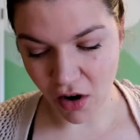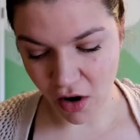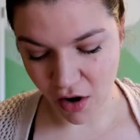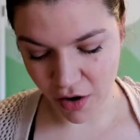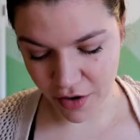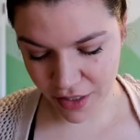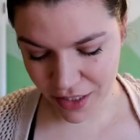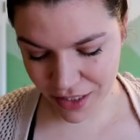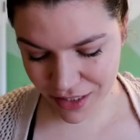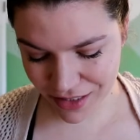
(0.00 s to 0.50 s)

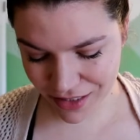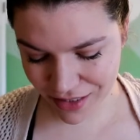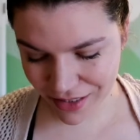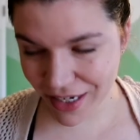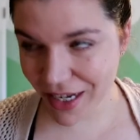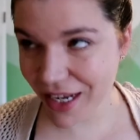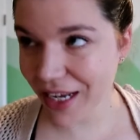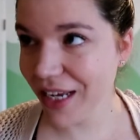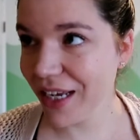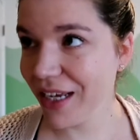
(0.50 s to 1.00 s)
hardest
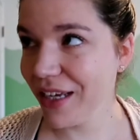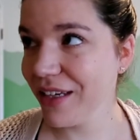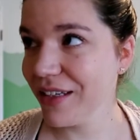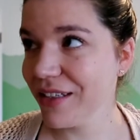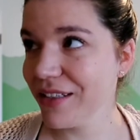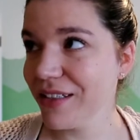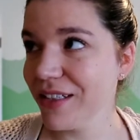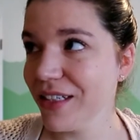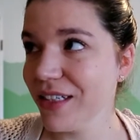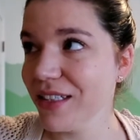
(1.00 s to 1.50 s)
day
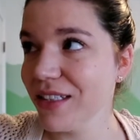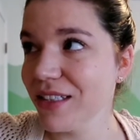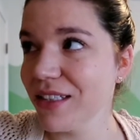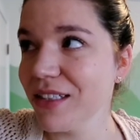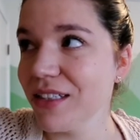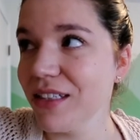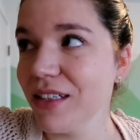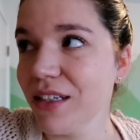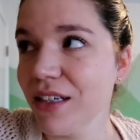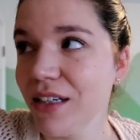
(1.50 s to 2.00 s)
since
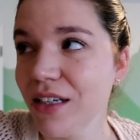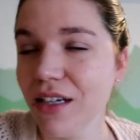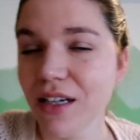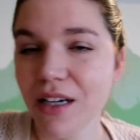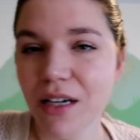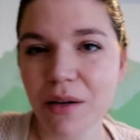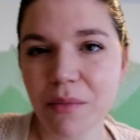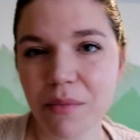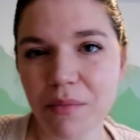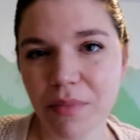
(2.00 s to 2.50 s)

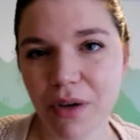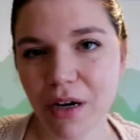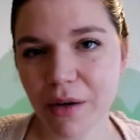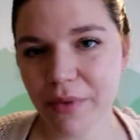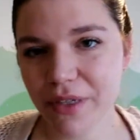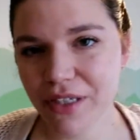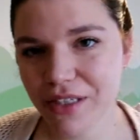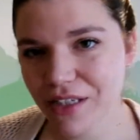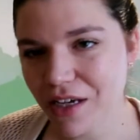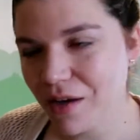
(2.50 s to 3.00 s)

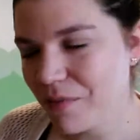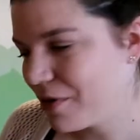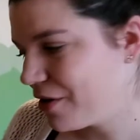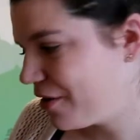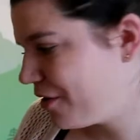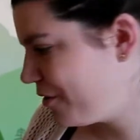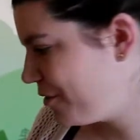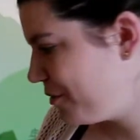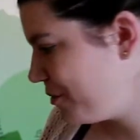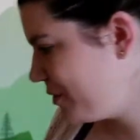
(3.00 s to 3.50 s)
Bobbi's come
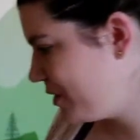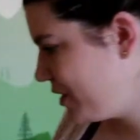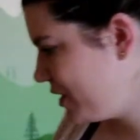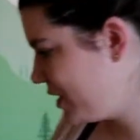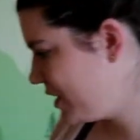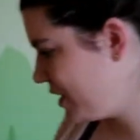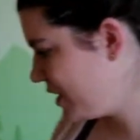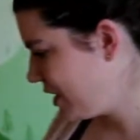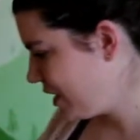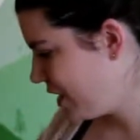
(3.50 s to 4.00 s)
home,
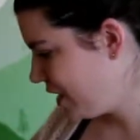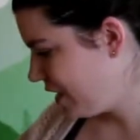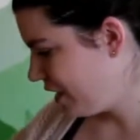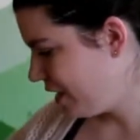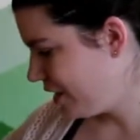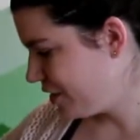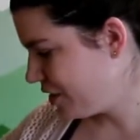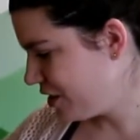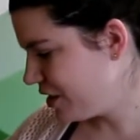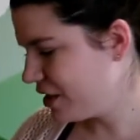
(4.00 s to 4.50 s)

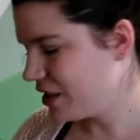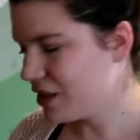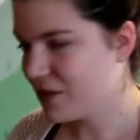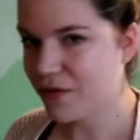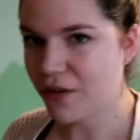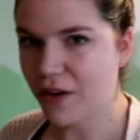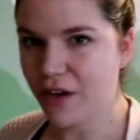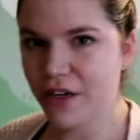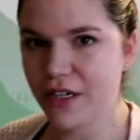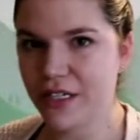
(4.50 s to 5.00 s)
just as
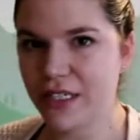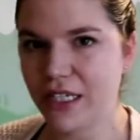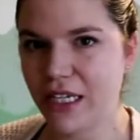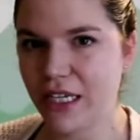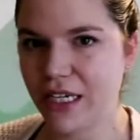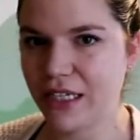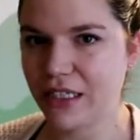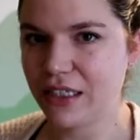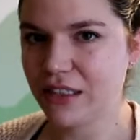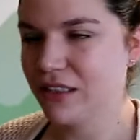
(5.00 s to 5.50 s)
far as
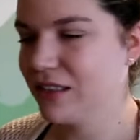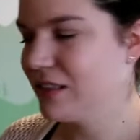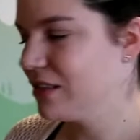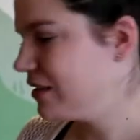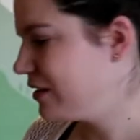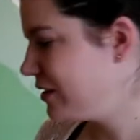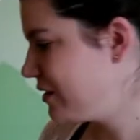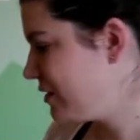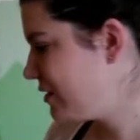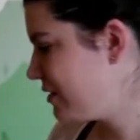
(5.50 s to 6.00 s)
like
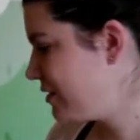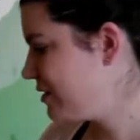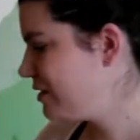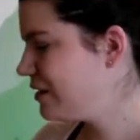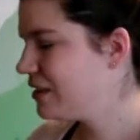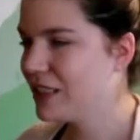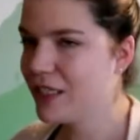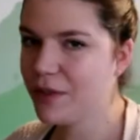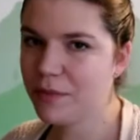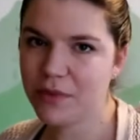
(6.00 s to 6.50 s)

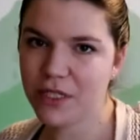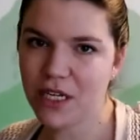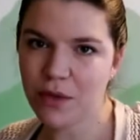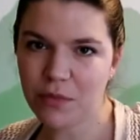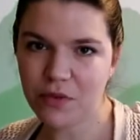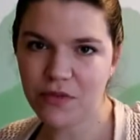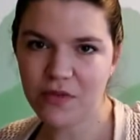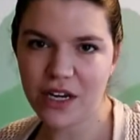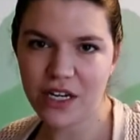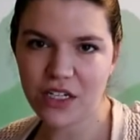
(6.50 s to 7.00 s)
sleep
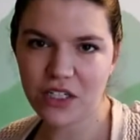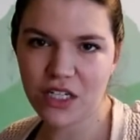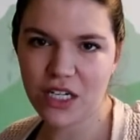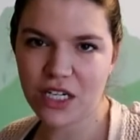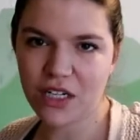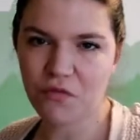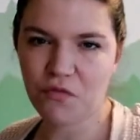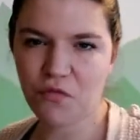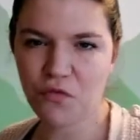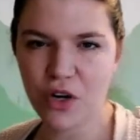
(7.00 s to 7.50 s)

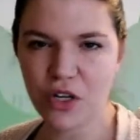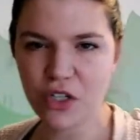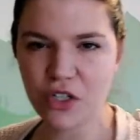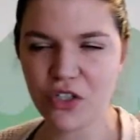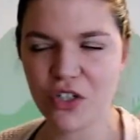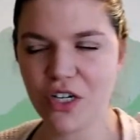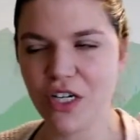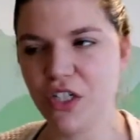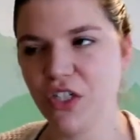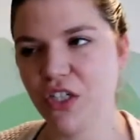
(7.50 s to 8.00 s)
deprivation and
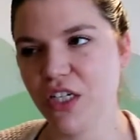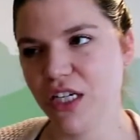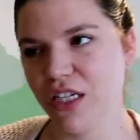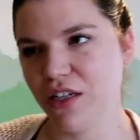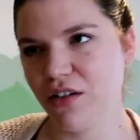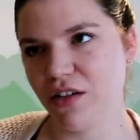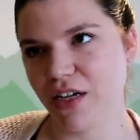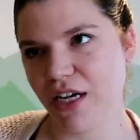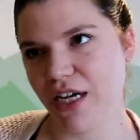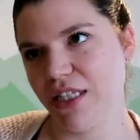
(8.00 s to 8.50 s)
frustration
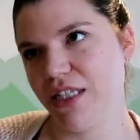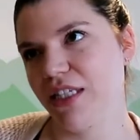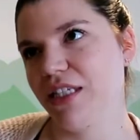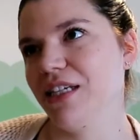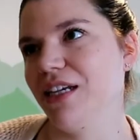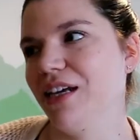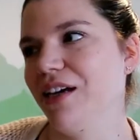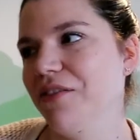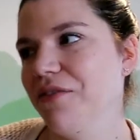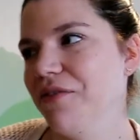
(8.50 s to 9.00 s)
and all kinds of
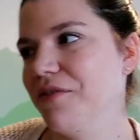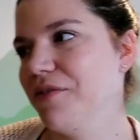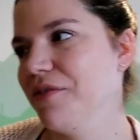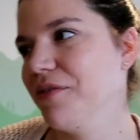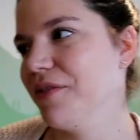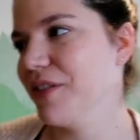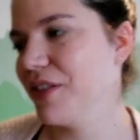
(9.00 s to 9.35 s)
stuff.